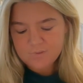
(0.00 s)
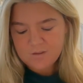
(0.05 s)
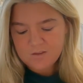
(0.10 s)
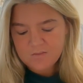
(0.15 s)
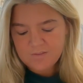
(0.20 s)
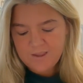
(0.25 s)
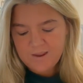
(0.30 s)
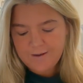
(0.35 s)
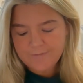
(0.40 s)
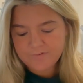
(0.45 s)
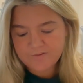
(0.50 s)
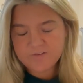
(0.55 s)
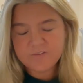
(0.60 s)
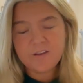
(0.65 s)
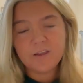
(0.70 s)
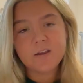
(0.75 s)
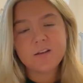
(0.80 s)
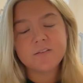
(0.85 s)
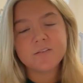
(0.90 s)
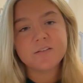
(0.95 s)
they have
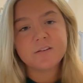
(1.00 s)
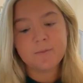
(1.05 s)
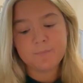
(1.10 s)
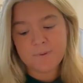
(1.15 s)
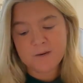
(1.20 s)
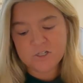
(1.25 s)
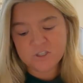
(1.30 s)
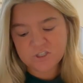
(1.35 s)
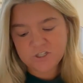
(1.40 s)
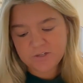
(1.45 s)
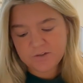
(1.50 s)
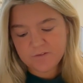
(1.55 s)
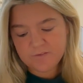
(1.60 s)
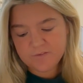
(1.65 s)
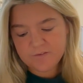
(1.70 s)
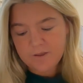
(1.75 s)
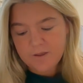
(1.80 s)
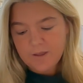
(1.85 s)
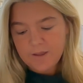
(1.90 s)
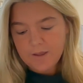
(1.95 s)
6
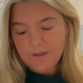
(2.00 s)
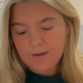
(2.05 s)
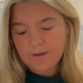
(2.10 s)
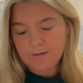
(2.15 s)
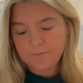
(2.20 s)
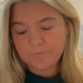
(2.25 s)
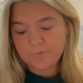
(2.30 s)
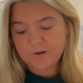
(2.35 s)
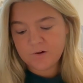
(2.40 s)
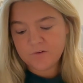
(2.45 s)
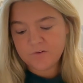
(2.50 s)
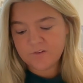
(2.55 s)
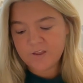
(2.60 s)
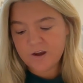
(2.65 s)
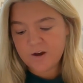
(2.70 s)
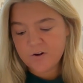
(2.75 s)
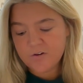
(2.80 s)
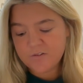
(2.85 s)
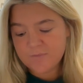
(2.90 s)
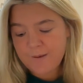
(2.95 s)
dimensions. There's
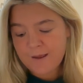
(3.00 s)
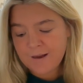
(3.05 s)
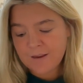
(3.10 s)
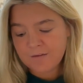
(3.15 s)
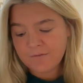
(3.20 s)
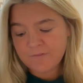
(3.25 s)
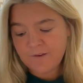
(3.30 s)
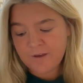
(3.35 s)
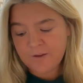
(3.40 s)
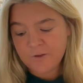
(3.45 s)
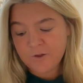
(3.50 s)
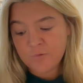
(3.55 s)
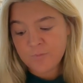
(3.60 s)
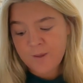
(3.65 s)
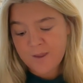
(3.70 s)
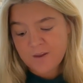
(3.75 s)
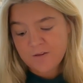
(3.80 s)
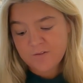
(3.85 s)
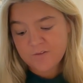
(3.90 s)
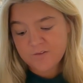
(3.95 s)
charismatic,
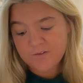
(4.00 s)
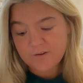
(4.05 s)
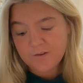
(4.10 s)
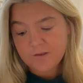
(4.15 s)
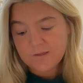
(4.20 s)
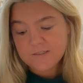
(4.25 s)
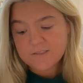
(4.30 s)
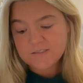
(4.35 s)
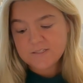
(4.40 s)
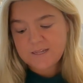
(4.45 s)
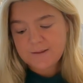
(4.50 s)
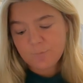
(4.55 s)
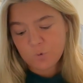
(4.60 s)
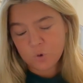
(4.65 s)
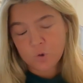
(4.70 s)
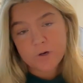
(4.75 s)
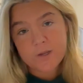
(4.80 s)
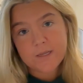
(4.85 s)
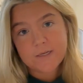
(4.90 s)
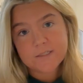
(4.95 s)
value-based,
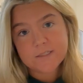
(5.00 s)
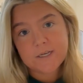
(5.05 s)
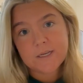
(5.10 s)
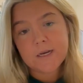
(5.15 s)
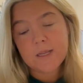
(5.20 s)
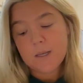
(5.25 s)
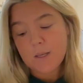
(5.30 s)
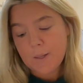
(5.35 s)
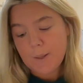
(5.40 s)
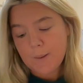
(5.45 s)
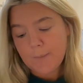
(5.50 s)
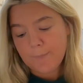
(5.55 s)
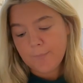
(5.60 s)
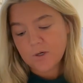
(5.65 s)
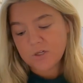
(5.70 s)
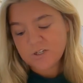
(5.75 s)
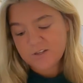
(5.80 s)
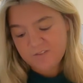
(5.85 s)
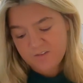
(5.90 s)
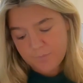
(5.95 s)
team-oriented,
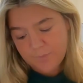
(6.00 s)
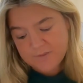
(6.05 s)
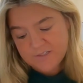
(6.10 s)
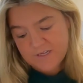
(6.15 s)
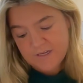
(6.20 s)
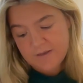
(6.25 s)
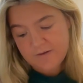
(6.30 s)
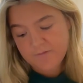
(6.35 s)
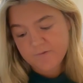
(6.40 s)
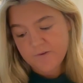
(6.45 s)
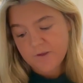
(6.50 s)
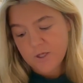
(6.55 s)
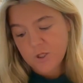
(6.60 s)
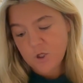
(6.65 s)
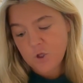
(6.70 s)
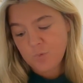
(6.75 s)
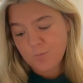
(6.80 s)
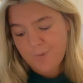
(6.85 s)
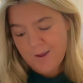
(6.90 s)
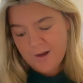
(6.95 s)
participative,
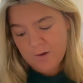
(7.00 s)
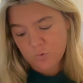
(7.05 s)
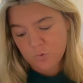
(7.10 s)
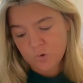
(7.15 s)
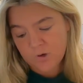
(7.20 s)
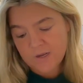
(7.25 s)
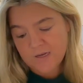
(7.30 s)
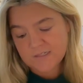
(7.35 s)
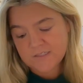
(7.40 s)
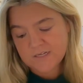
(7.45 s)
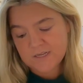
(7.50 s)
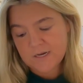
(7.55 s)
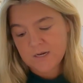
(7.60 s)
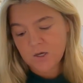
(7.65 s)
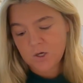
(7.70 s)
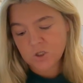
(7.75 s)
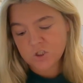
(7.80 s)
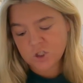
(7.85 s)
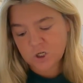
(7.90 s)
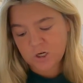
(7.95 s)
humane-oriented,
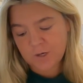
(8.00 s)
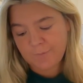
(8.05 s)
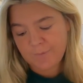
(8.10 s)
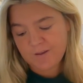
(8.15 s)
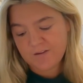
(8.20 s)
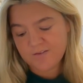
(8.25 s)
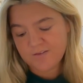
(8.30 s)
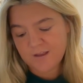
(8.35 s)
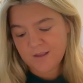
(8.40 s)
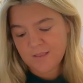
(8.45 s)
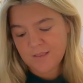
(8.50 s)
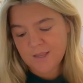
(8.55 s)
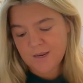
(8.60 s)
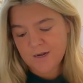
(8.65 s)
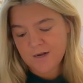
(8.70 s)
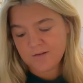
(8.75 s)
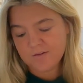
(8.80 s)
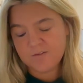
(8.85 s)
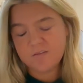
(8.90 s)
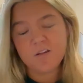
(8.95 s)
autonomous, and
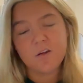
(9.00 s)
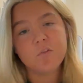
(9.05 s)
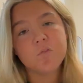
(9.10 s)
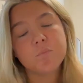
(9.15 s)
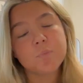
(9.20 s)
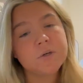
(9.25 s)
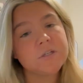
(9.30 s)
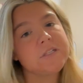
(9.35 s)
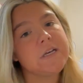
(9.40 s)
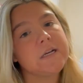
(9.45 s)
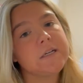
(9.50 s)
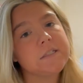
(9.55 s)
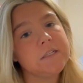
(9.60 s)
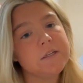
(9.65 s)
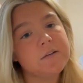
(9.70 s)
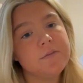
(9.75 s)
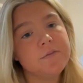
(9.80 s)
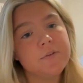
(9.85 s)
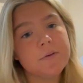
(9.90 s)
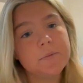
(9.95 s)
then
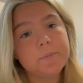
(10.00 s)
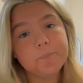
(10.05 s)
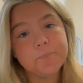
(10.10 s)
self-protective.